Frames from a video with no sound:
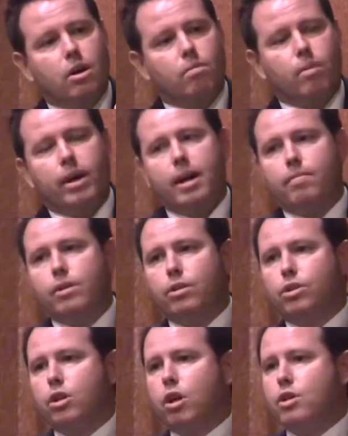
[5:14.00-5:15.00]
of my
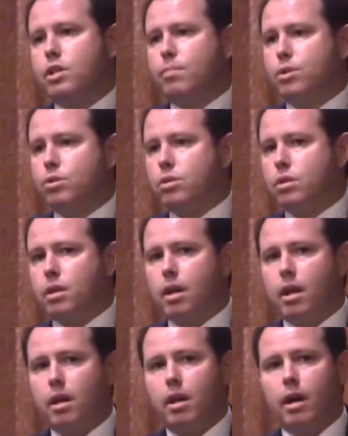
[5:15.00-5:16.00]
Nuffield Scholarship is,
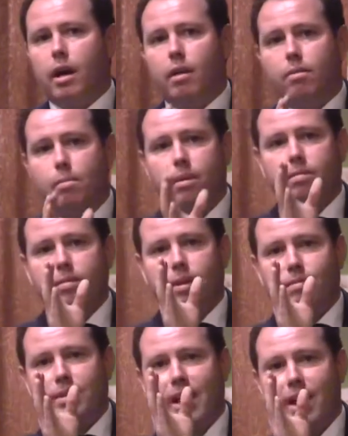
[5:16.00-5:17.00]
and I remember
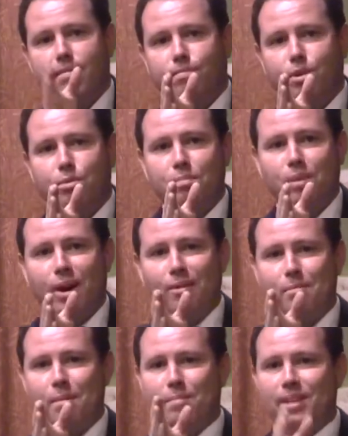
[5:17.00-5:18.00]
if Dave Forward
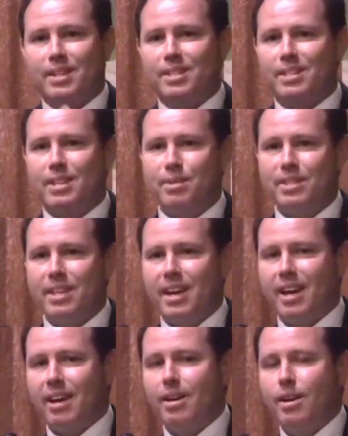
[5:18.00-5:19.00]
might remember this because he was
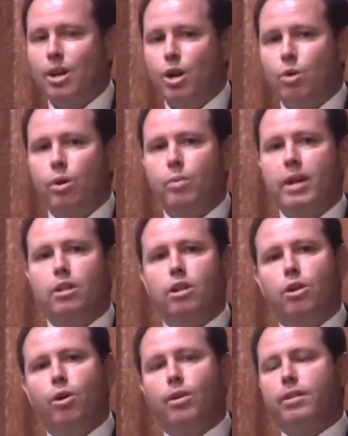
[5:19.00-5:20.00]
there, we went
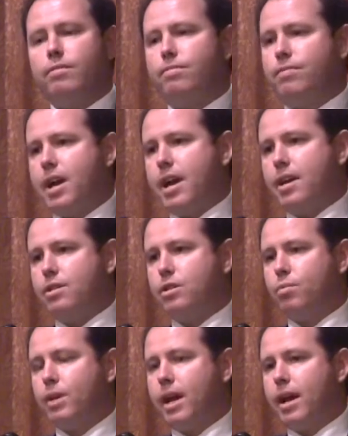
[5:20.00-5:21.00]
to northern
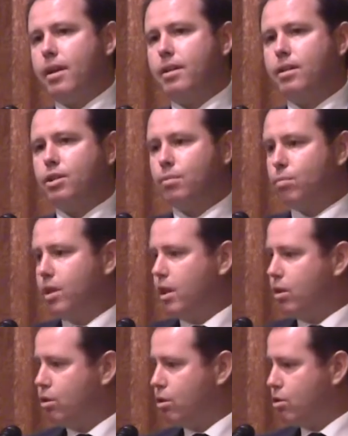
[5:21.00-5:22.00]
France and we had some
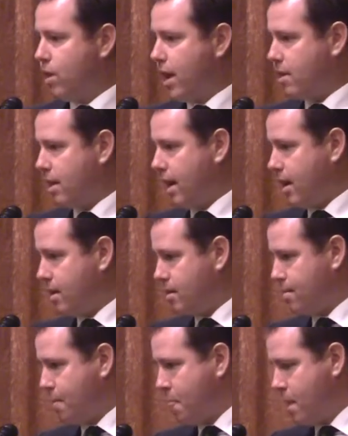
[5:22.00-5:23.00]
really good
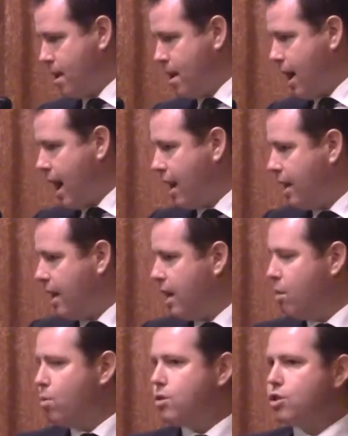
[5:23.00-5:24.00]
translators. And
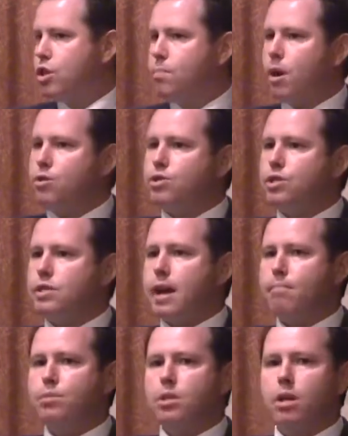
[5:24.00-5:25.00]
here was the most
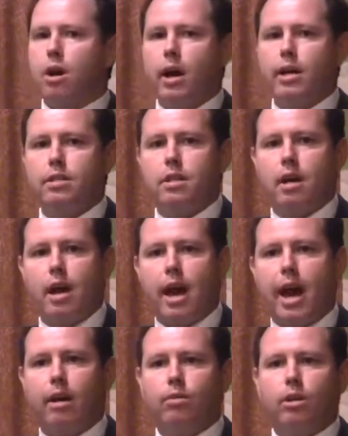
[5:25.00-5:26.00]
subsidised
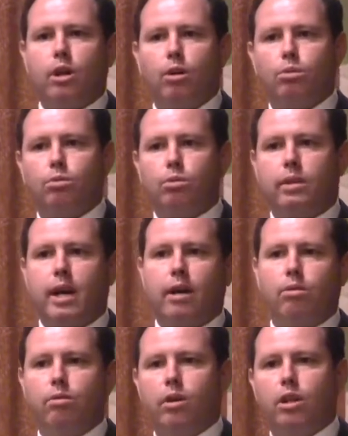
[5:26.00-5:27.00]
agricultural
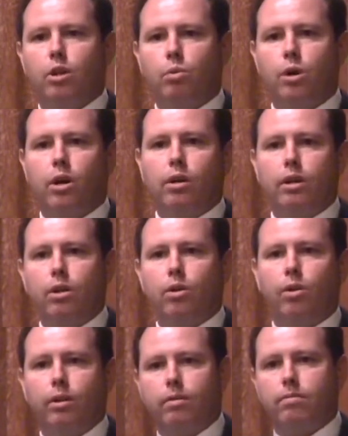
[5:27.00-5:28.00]
country in the world in
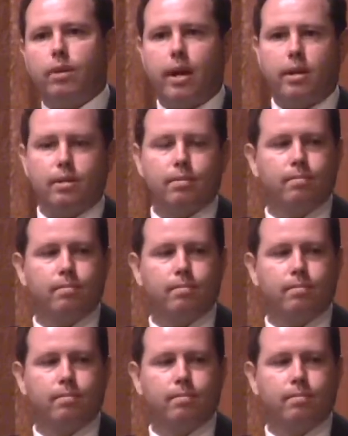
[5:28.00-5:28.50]
northern France.